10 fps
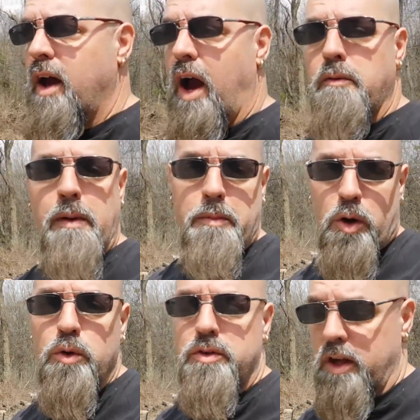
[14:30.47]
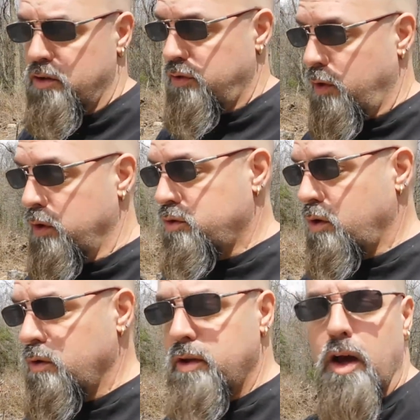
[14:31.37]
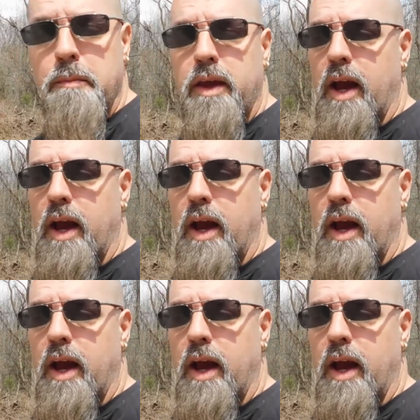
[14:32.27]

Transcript: I remember those days, folks, so don't tell me